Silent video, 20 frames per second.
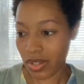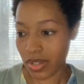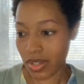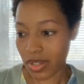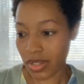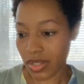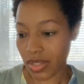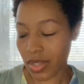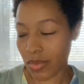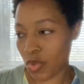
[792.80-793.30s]

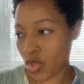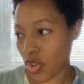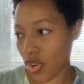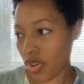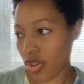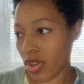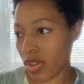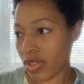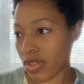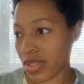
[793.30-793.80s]
some
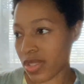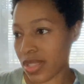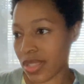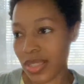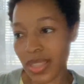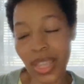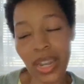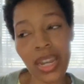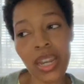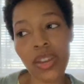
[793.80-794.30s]
journals.
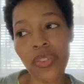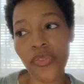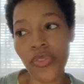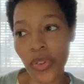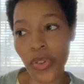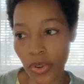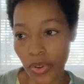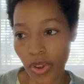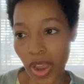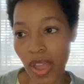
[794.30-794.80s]
Then I need to
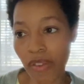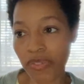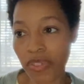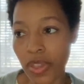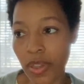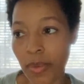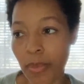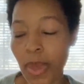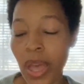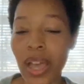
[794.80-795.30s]
photograph
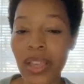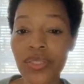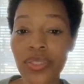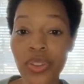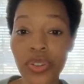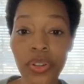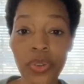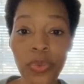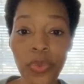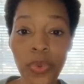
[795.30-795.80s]
them. I
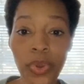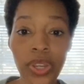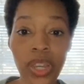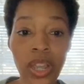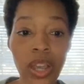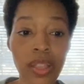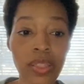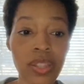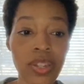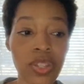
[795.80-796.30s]
started working
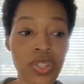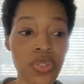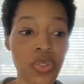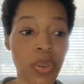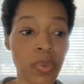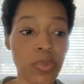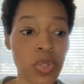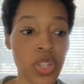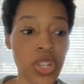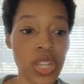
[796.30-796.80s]
on the
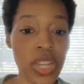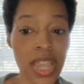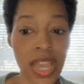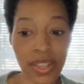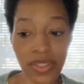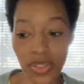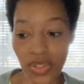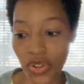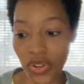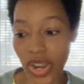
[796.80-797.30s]
description
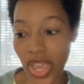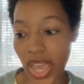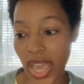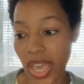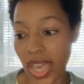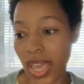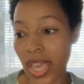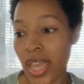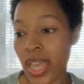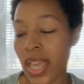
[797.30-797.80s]

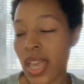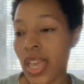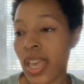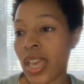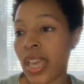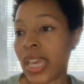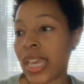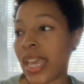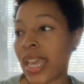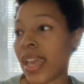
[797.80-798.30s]
yesterday.
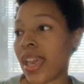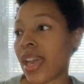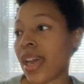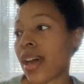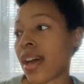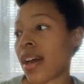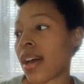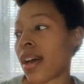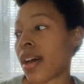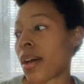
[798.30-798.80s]

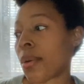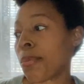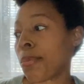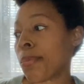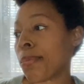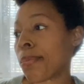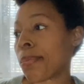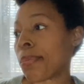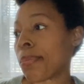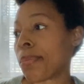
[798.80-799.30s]

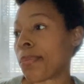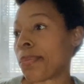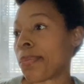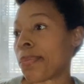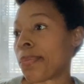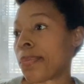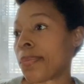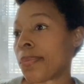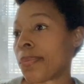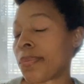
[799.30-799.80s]
Um,
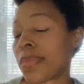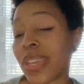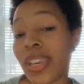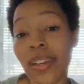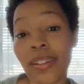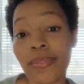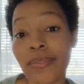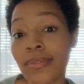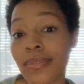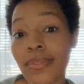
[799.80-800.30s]
yeah.
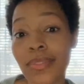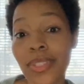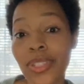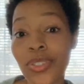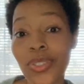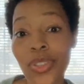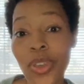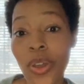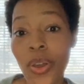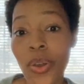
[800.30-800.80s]

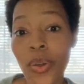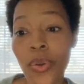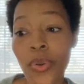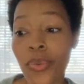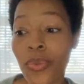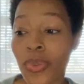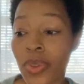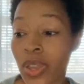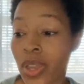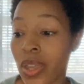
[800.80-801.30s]
So
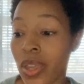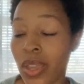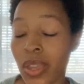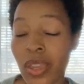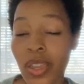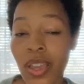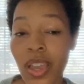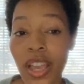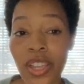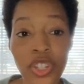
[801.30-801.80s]

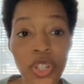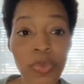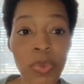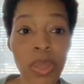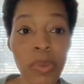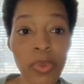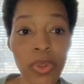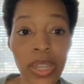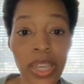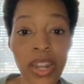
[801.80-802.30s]
I should be
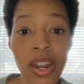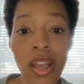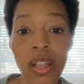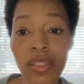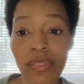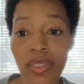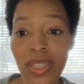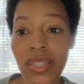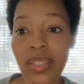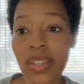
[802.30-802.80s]
able to get all of
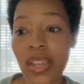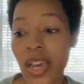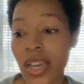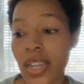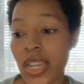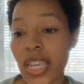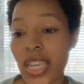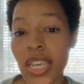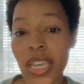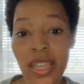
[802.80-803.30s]
this done
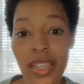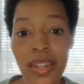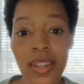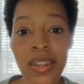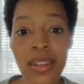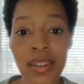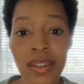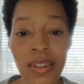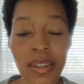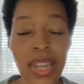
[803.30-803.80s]

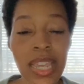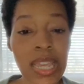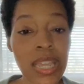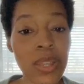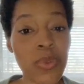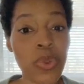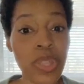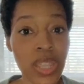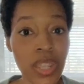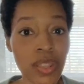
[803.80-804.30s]

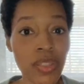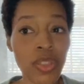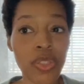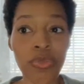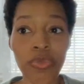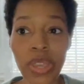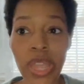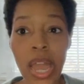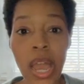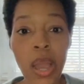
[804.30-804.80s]
within the
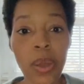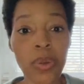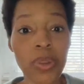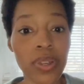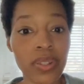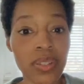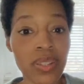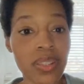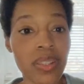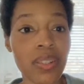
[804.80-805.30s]
3
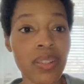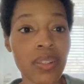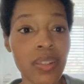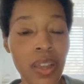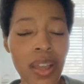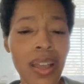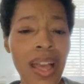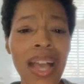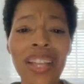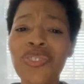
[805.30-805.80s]
hours.
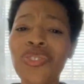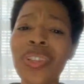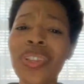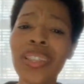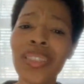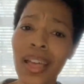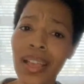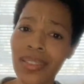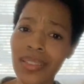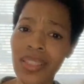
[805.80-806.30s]
Actually,
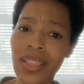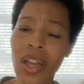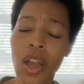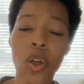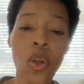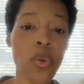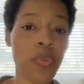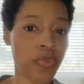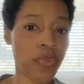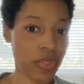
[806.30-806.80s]

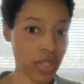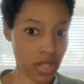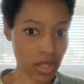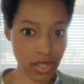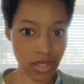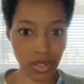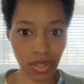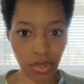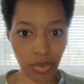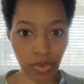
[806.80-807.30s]
hopefully less
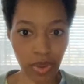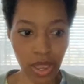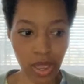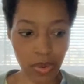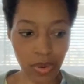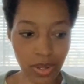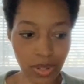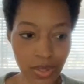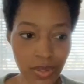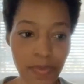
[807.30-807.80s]
than 3
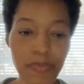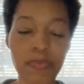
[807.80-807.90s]
hours.